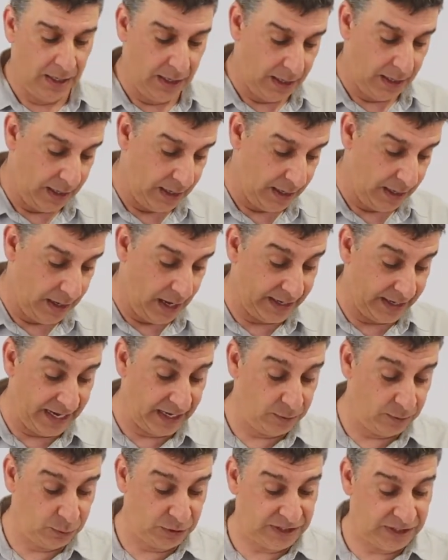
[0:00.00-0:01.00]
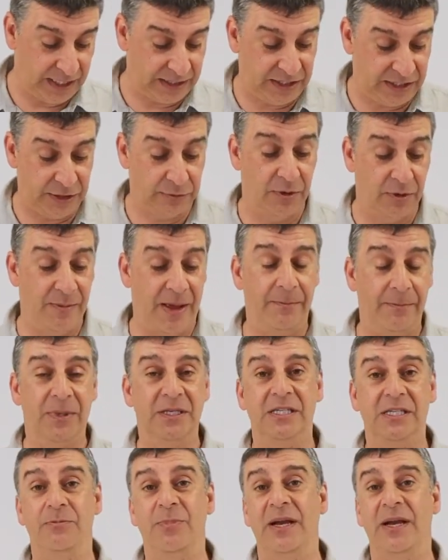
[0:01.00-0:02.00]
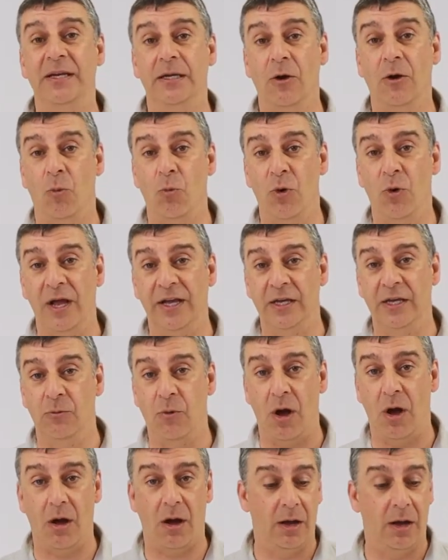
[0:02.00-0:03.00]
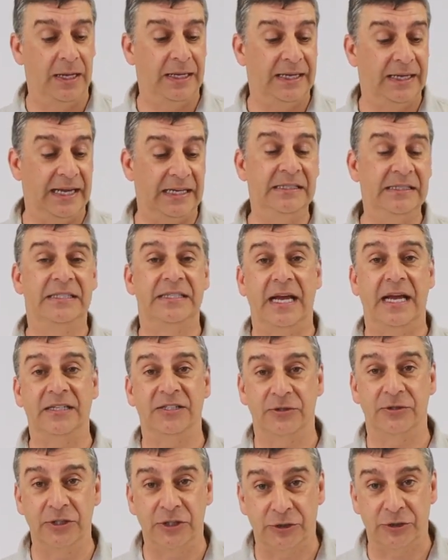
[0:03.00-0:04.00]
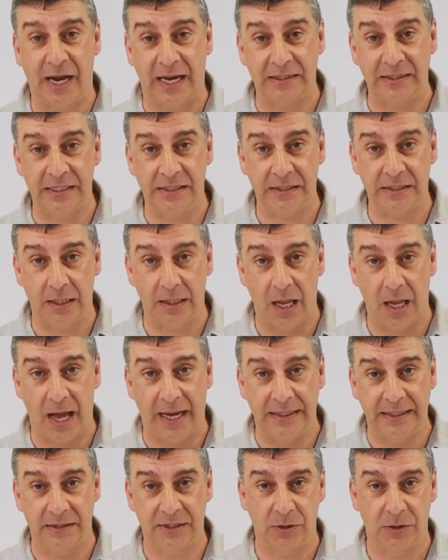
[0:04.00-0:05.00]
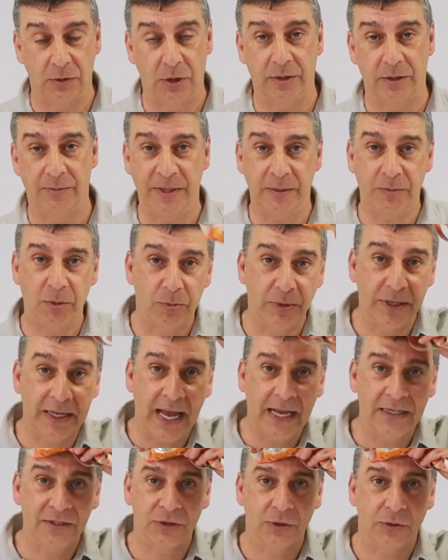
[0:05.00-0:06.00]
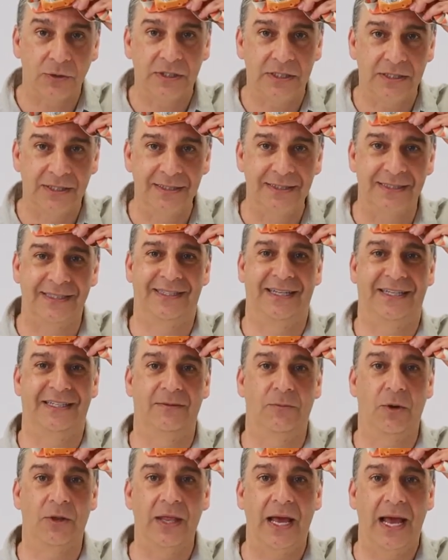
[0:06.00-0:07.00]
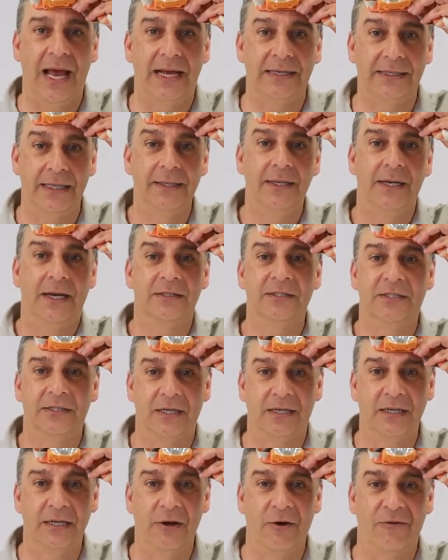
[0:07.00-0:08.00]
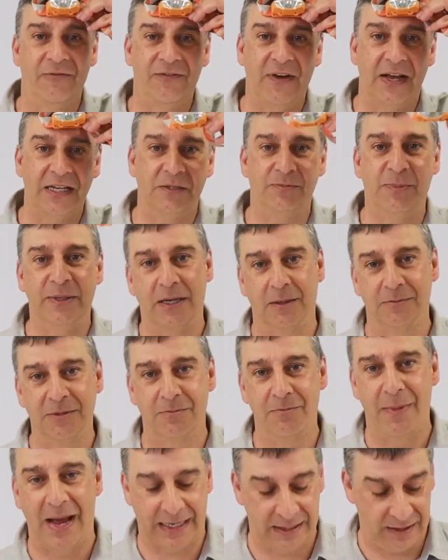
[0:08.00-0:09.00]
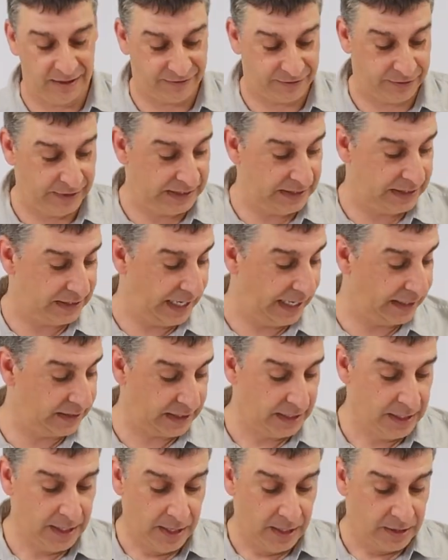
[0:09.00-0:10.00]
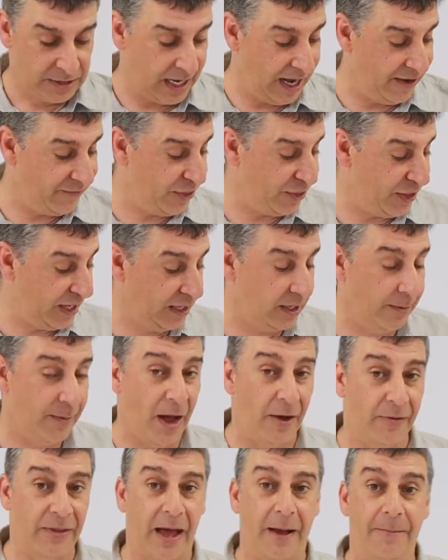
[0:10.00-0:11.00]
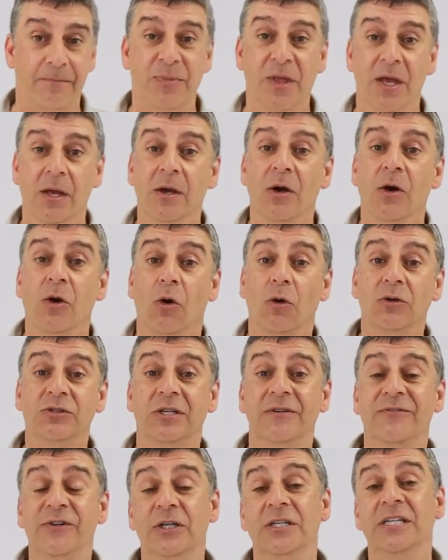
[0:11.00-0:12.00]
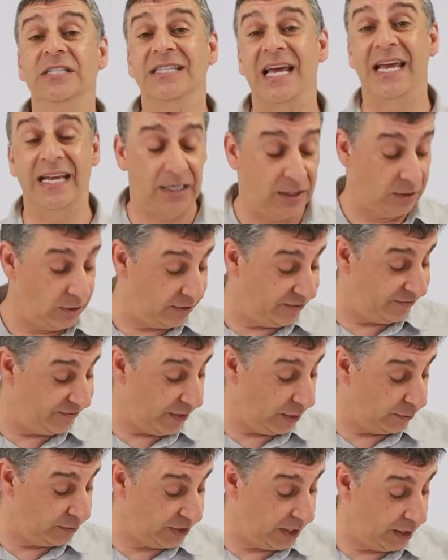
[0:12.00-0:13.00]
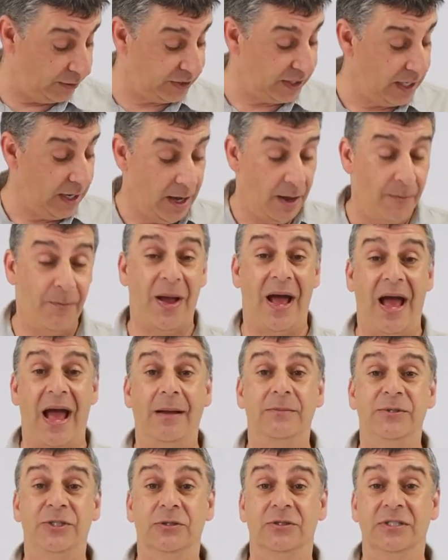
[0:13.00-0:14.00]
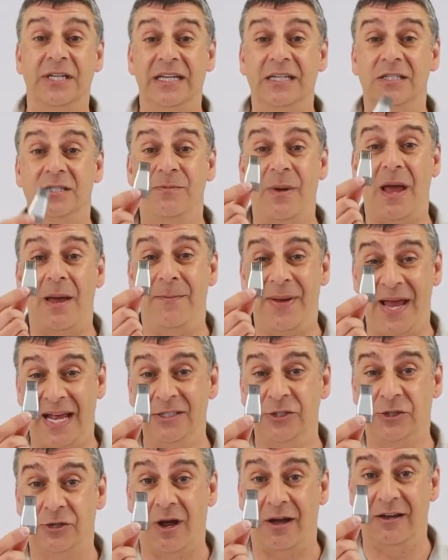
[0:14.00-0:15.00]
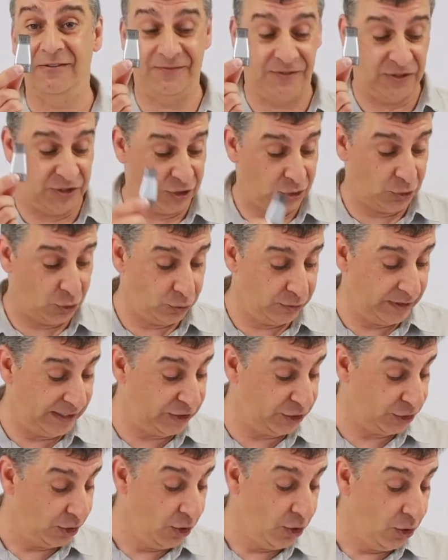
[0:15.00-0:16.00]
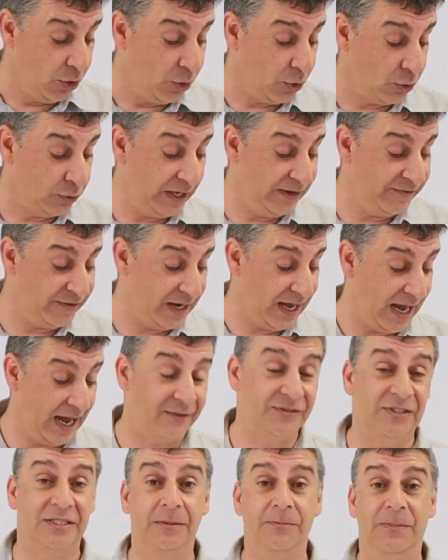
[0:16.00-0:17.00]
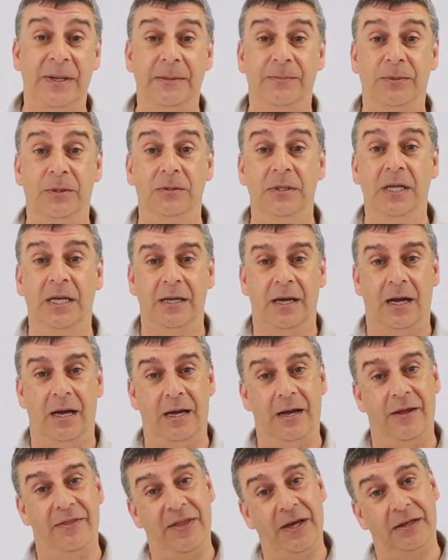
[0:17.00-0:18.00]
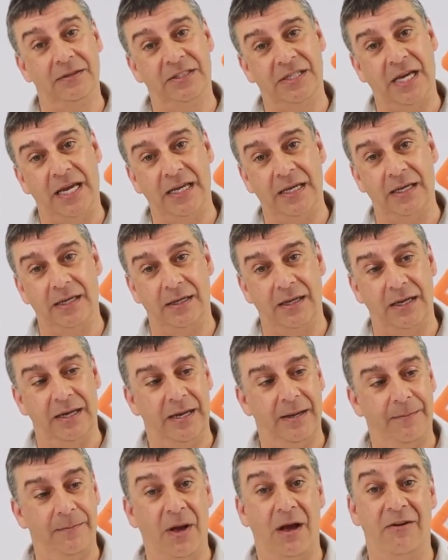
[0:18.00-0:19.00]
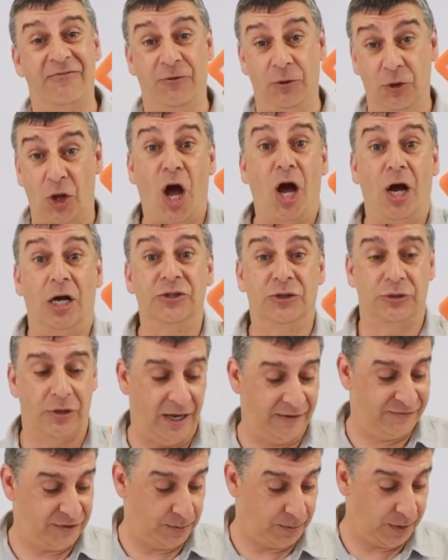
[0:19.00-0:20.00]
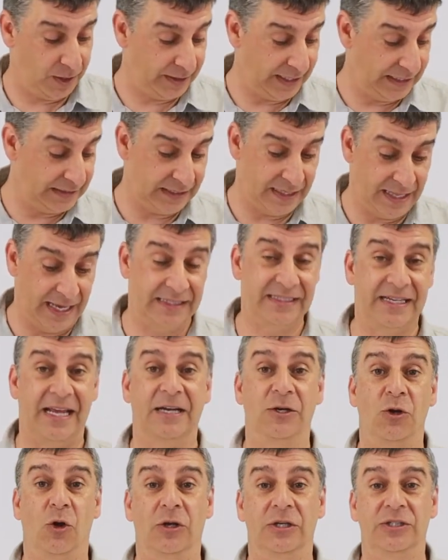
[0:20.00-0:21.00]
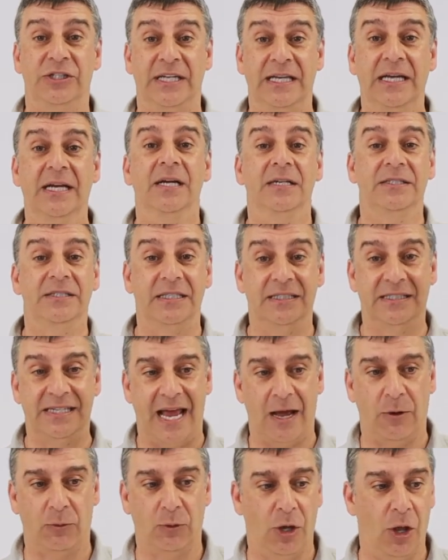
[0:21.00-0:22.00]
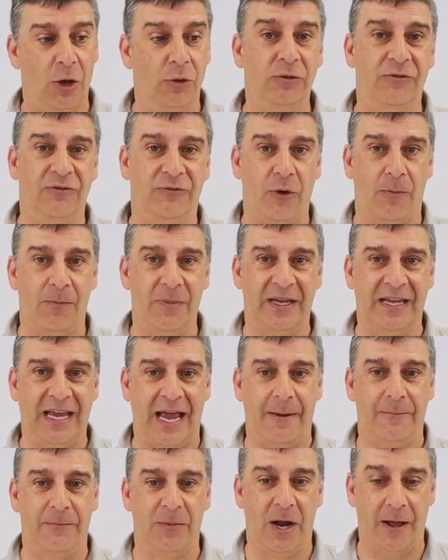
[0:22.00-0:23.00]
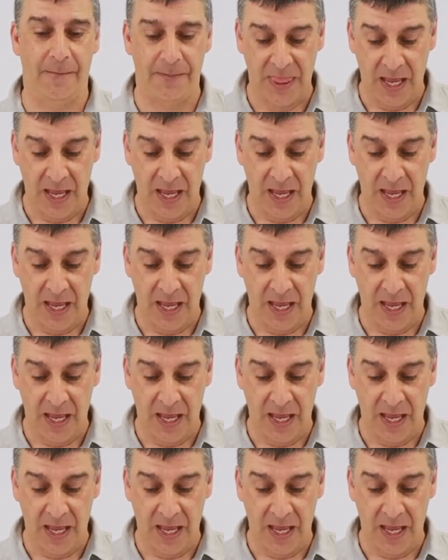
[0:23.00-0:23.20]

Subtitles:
Again, I would say to you, remember, depending on where you are, insects are attracted to light. So a lot of people bring head torches and stick them on the head and suddenly your face becomes a magnet for insects. So have a think about that. Also, if you're going to take a lot of photos, perhaps you'll take a spare pen drive for storage, or even I have seen people, they'll take a full hard drive to plug into their technology to download from the camera.